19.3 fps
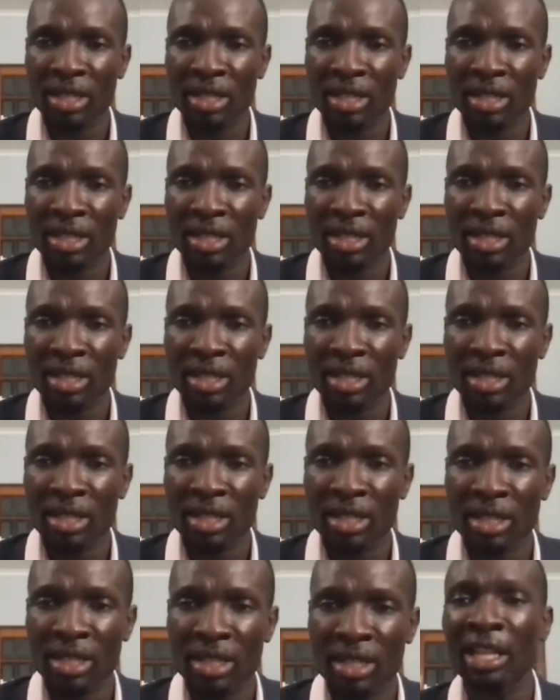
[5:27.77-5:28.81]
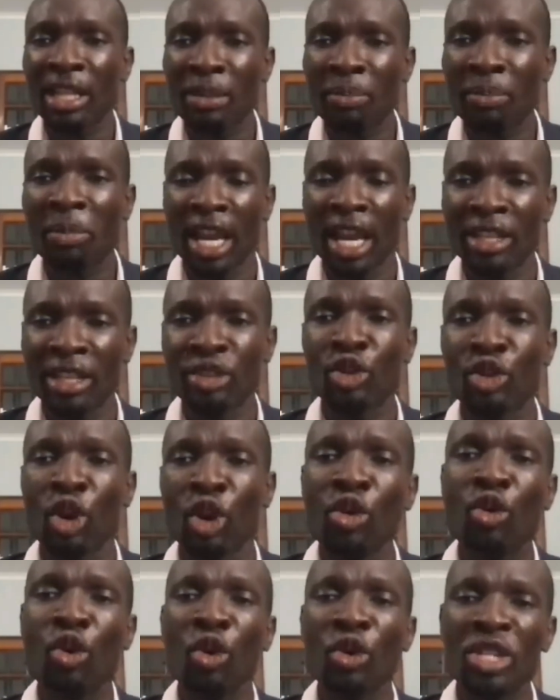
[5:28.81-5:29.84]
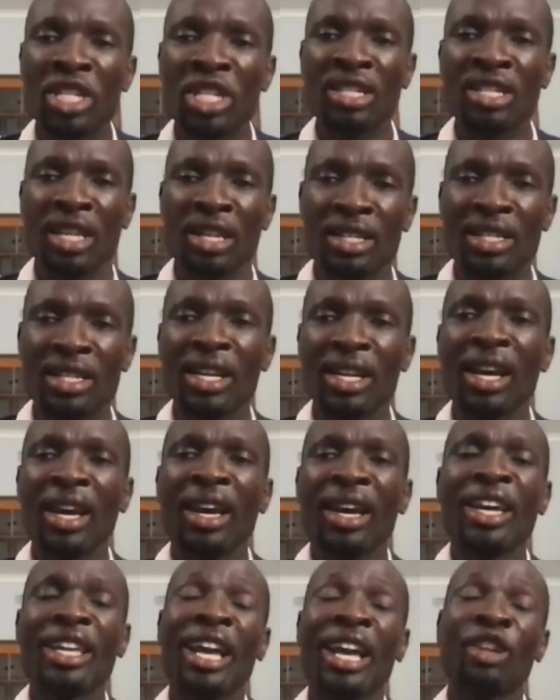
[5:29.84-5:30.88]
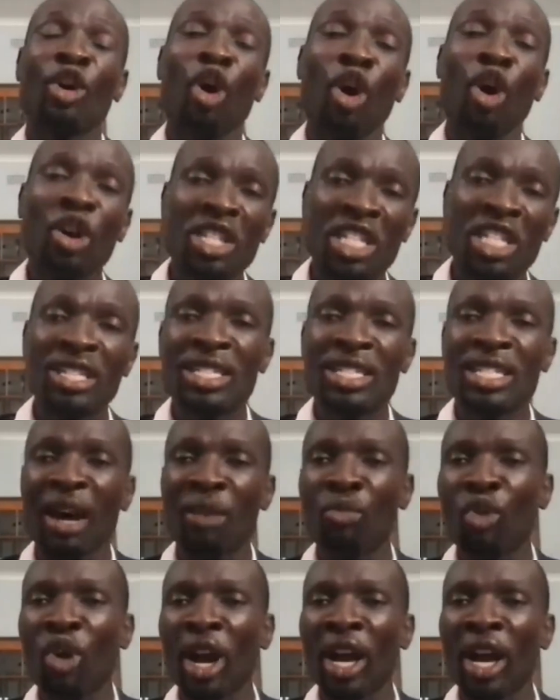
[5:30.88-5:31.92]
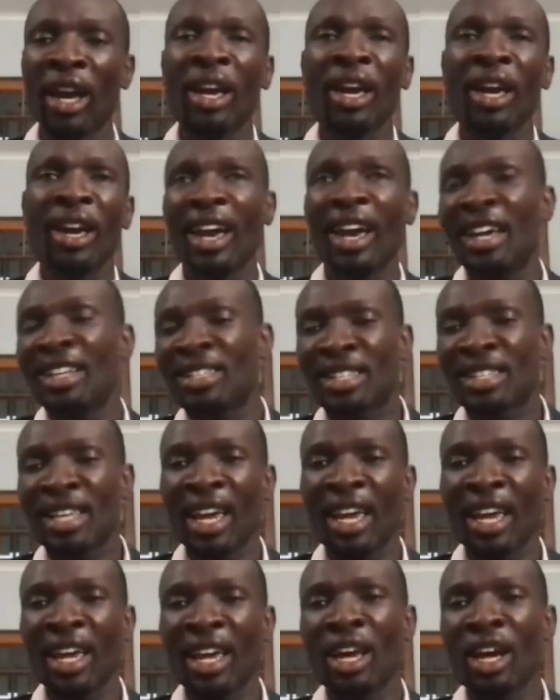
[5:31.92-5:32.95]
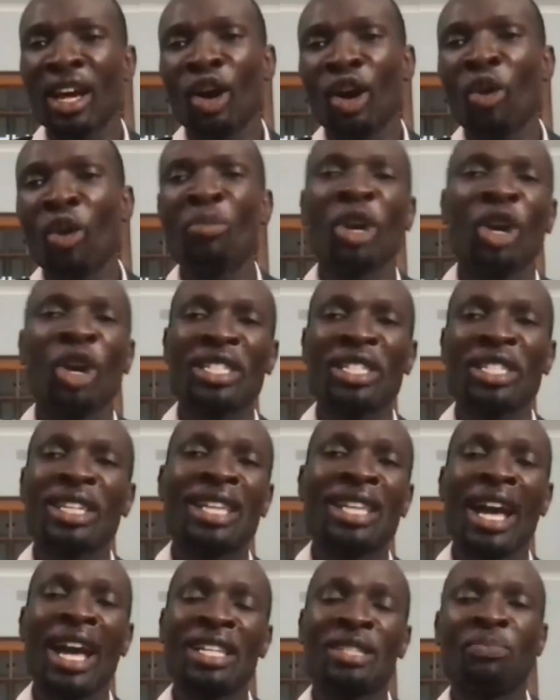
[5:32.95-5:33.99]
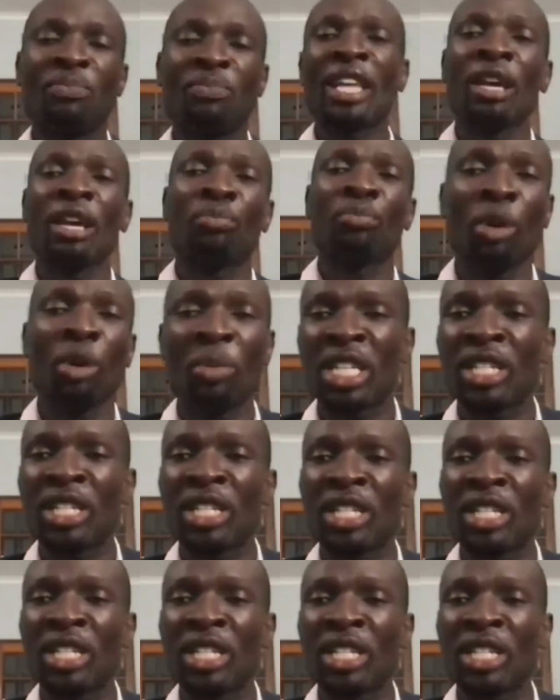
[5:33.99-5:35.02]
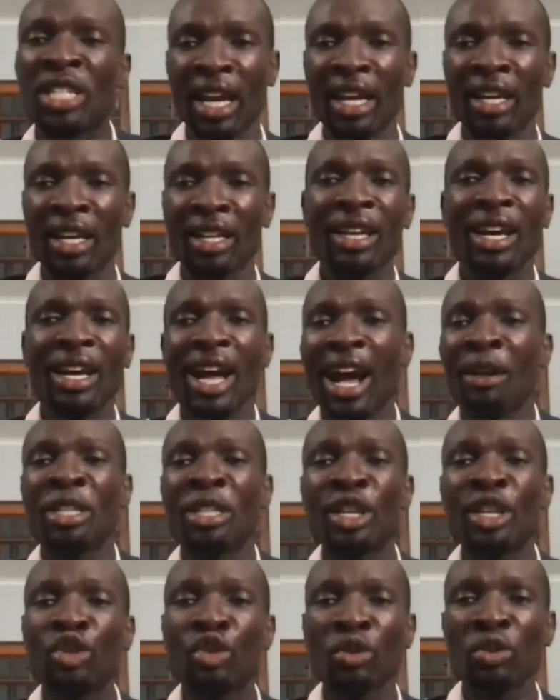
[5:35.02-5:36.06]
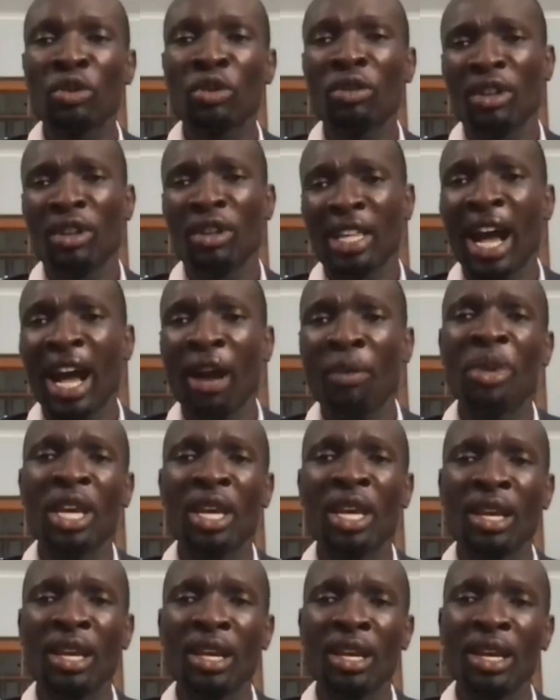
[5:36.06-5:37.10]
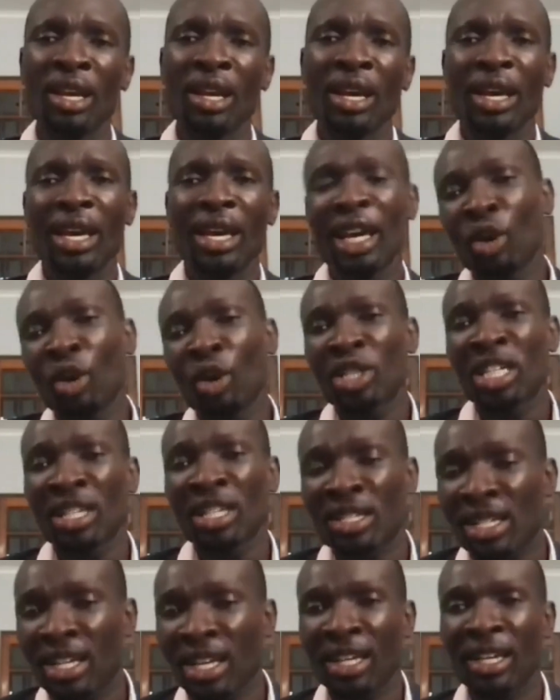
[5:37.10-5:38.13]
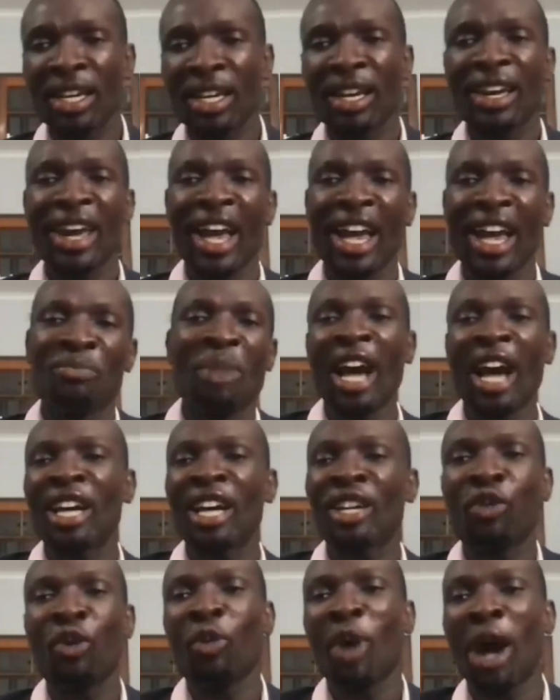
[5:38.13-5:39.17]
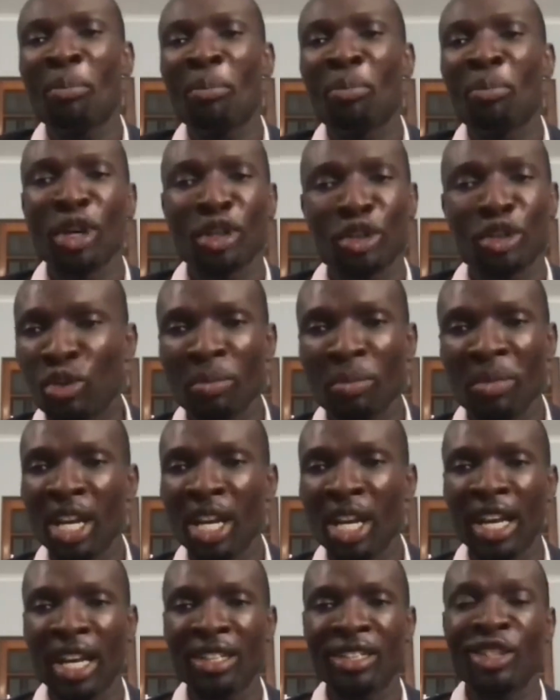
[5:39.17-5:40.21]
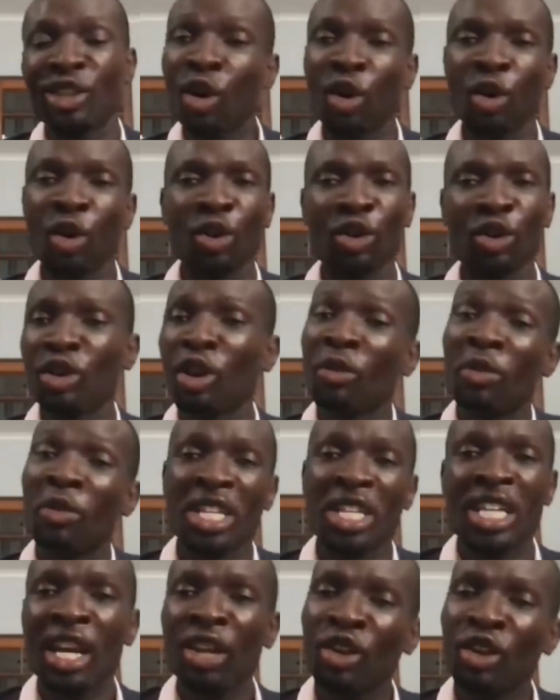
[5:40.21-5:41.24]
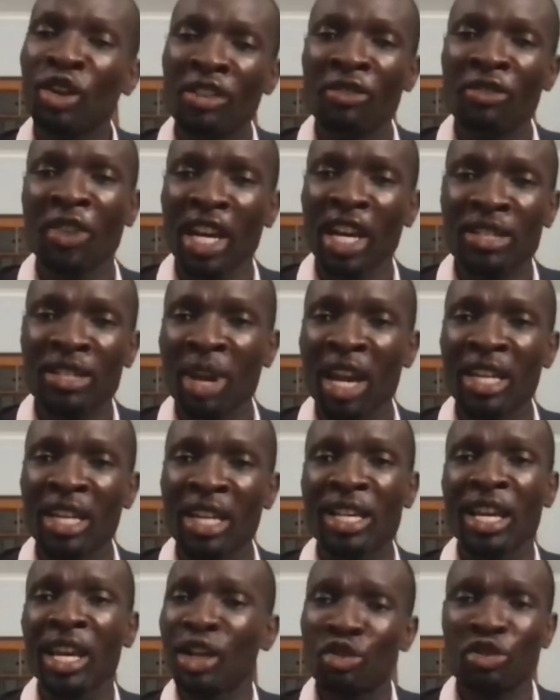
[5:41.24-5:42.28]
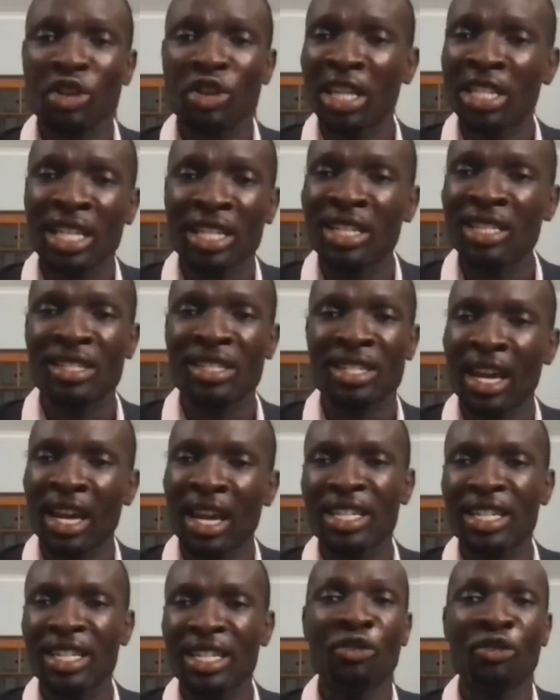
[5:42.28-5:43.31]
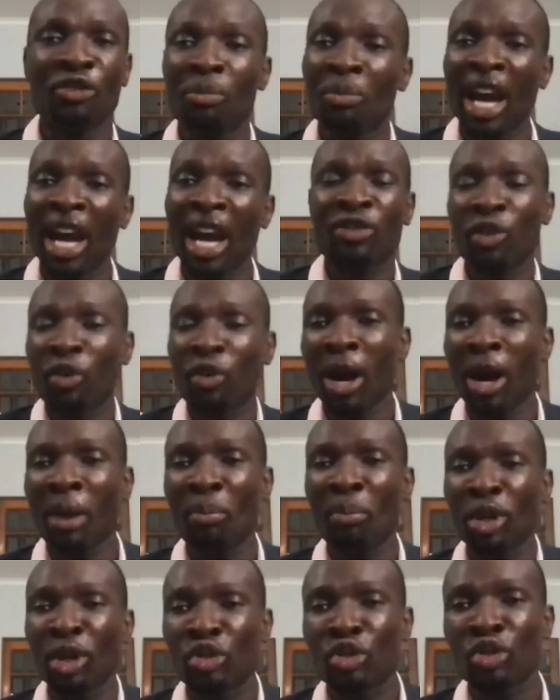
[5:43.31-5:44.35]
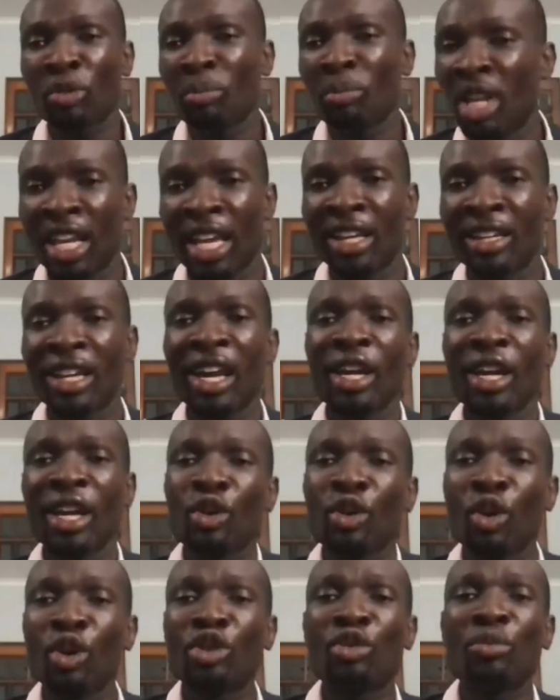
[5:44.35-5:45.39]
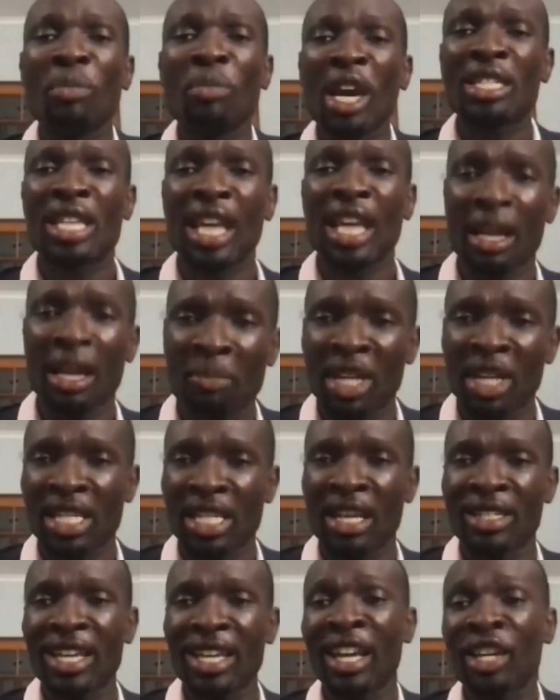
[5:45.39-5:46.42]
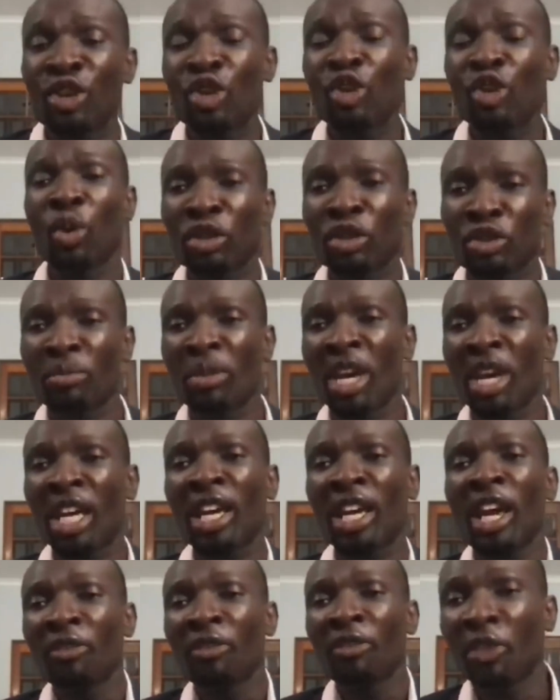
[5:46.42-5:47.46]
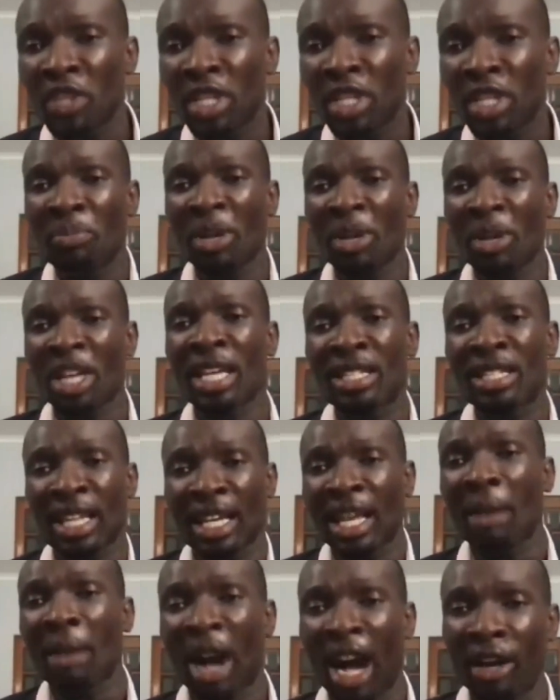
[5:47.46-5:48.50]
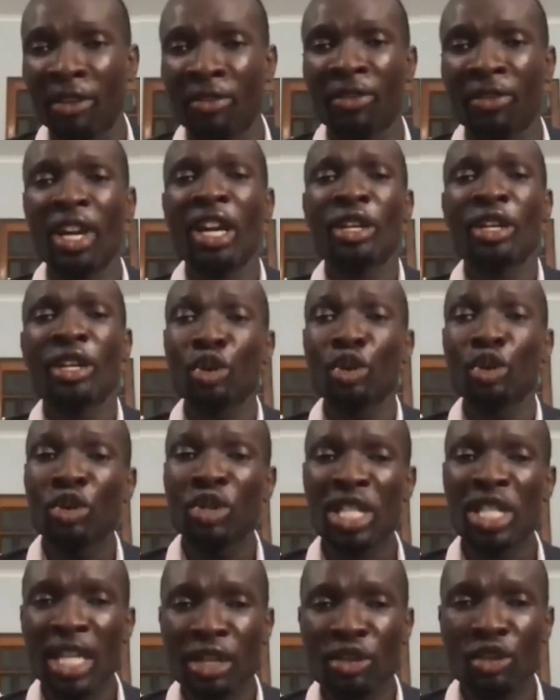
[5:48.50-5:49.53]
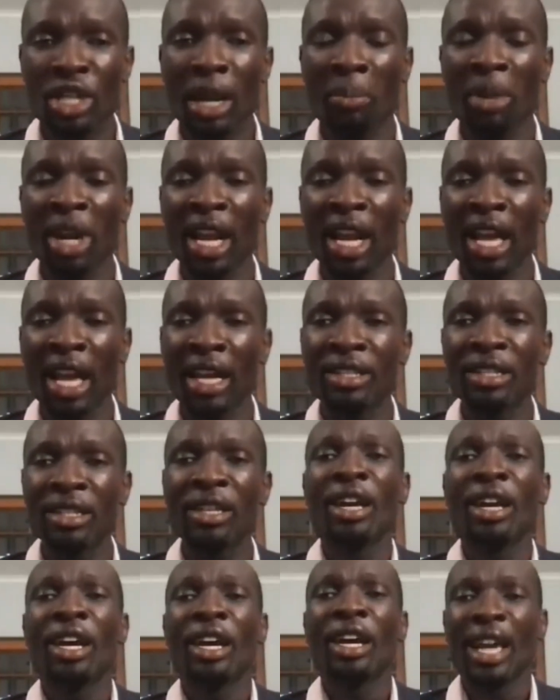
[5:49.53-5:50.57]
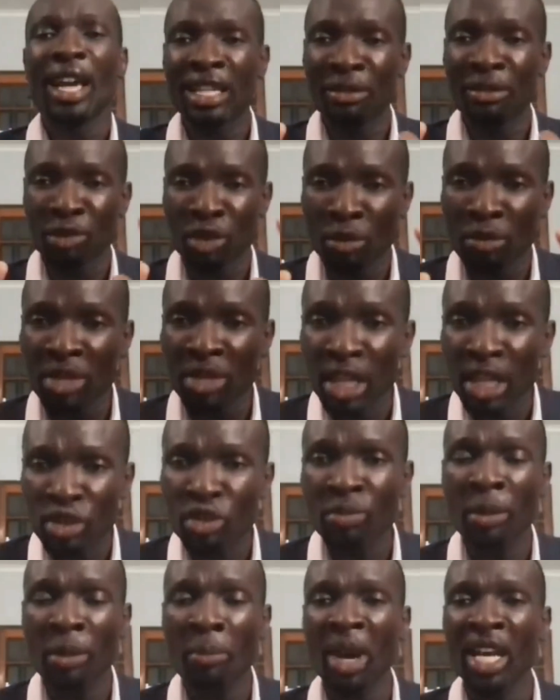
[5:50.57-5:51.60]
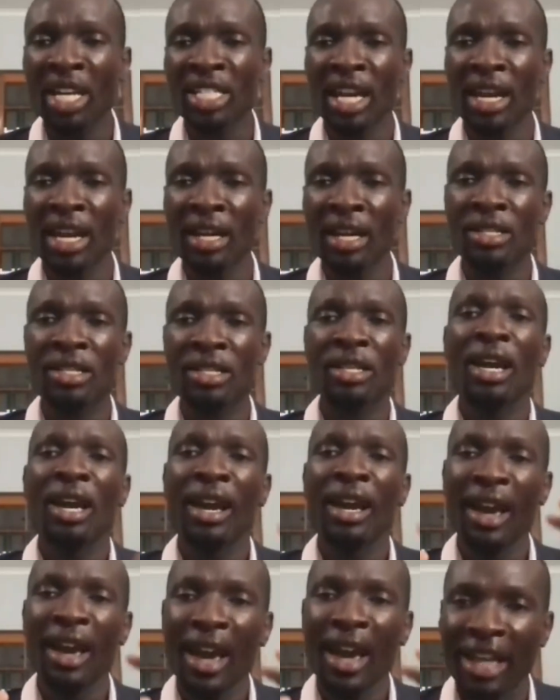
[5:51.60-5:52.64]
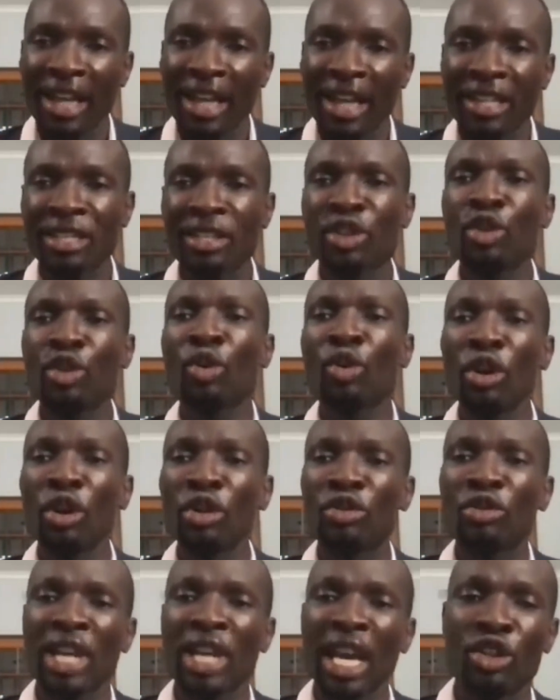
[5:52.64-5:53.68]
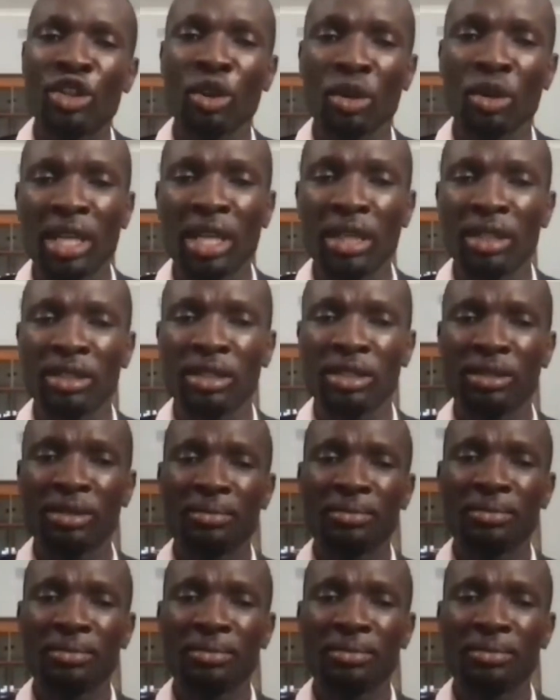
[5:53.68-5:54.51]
Don't change that plan. Don't go sit in an auction somewhere and say, oh, because this guy is buying a property for a million, I need to now be egotistic and buy it for 1.2 million. No, your return on investment strategy says if you buy it for 1.2 million, you're going to make 10% and you want to make 15% and above. So you stick to the plan. It's, you need to be patient and you're going to get your deal.